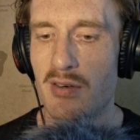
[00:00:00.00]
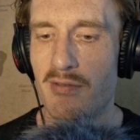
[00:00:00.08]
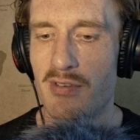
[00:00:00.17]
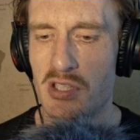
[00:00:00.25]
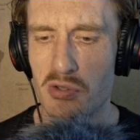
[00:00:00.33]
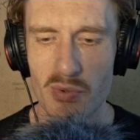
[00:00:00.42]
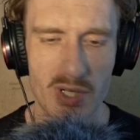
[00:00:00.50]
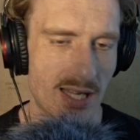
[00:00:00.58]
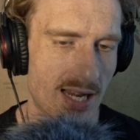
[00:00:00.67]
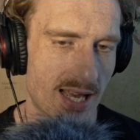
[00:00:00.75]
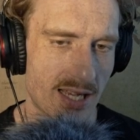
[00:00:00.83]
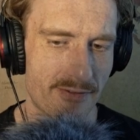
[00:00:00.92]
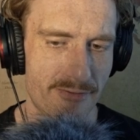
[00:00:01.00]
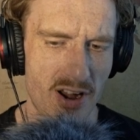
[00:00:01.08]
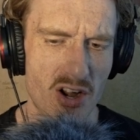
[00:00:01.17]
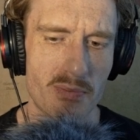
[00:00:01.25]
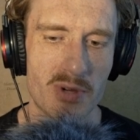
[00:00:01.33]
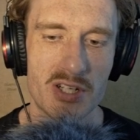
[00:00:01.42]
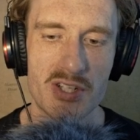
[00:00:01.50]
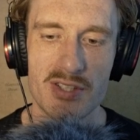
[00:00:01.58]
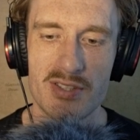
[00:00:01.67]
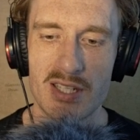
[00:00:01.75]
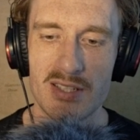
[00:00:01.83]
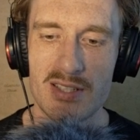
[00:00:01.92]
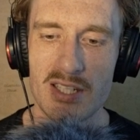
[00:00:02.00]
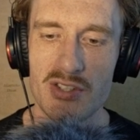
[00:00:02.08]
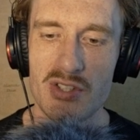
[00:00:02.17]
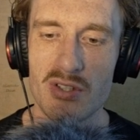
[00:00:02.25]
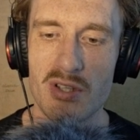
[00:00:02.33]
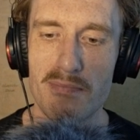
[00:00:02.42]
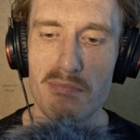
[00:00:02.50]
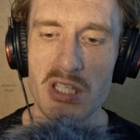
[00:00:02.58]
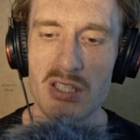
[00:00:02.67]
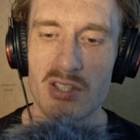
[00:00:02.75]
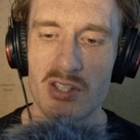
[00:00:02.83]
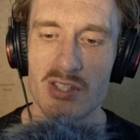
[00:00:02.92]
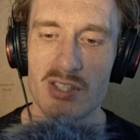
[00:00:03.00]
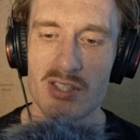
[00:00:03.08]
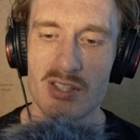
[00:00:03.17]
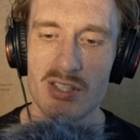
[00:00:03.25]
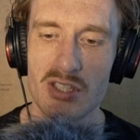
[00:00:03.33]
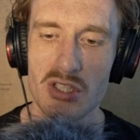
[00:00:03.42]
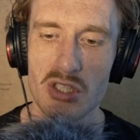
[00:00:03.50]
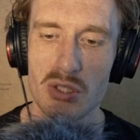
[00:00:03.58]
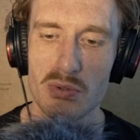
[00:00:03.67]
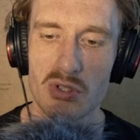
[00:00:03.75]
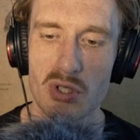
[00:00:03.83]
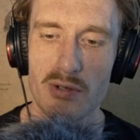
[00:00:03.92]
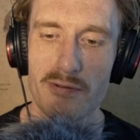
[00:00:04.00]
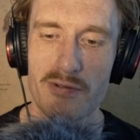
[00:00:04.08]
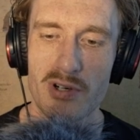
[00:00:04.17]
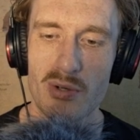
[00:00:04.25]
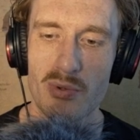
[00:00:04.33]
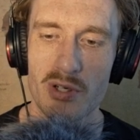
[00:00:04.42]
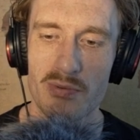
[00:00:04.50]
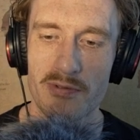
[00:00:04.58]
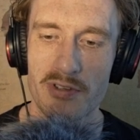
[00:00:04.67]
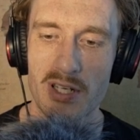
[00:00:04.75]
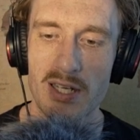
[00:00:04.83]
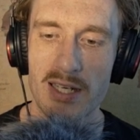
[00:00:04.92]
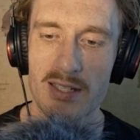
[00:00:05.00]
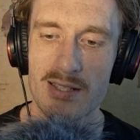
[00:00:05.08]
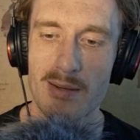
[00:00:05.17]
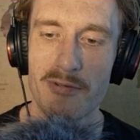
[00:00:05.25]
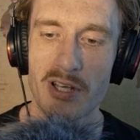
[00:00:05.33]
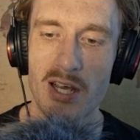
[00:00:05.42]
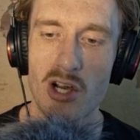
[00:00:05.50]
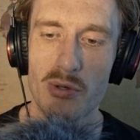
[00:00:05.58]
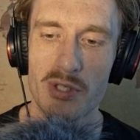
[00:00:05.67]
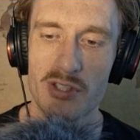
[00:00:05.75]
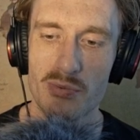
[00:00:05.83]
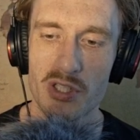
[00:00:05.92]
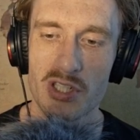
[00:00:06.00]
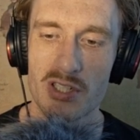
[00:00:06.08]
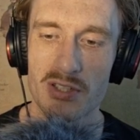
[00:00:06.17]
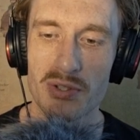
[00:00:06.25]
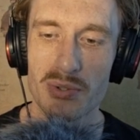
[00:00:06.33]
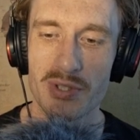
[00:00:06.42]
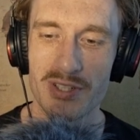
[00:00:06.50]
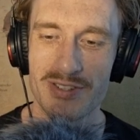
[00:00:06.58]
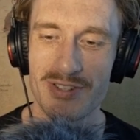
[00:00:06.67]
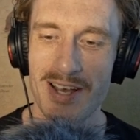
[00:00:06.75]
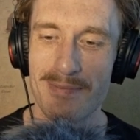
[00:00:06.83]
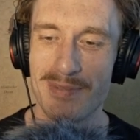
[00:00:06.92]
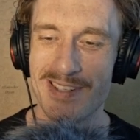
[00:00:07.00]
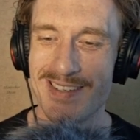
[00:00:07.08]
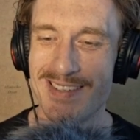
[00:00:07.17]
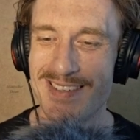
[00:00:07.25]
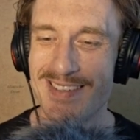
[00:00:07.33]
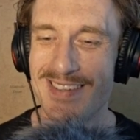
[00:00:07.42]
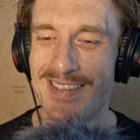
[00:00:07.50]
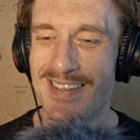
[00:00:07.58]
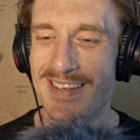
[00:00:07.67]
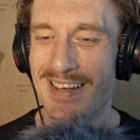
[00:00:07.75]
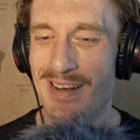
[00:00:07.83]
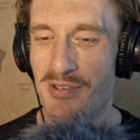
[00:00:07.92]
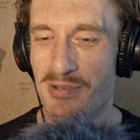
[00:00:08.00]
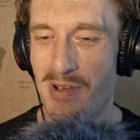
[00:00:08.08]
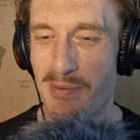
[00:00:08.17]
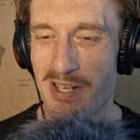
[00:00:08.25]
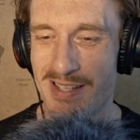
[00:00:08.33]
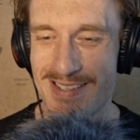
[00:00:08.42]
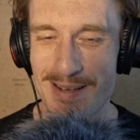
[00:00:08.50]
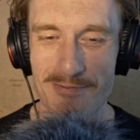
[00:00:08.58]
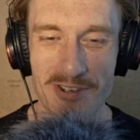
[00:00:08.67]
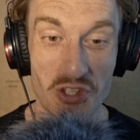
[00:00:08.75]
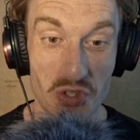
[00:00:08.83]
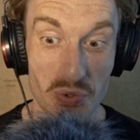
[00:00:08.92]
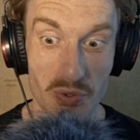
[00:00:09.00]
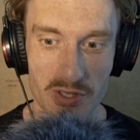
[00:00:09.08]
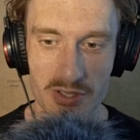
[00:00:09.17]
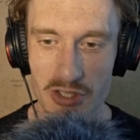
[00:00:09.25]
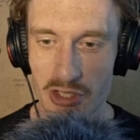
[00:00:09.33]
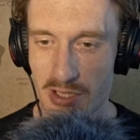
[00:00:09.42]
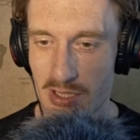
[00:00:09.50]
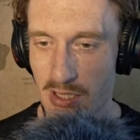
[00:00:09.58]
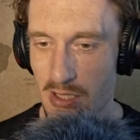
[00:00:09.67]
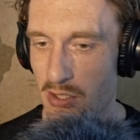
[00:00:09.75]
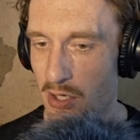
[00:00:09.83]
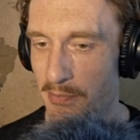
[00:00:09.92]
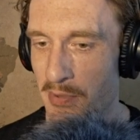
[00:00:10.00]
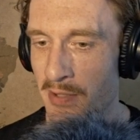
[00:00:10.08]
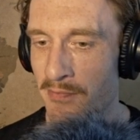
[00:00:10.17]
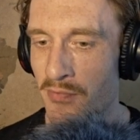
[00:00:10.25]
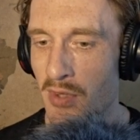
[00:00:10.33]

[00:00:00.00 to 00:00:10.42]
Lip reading: But what I like very much is that it tells you the meters it would go forward with the click, something I always wished in Google to happen. So maybe that's something Google could copy.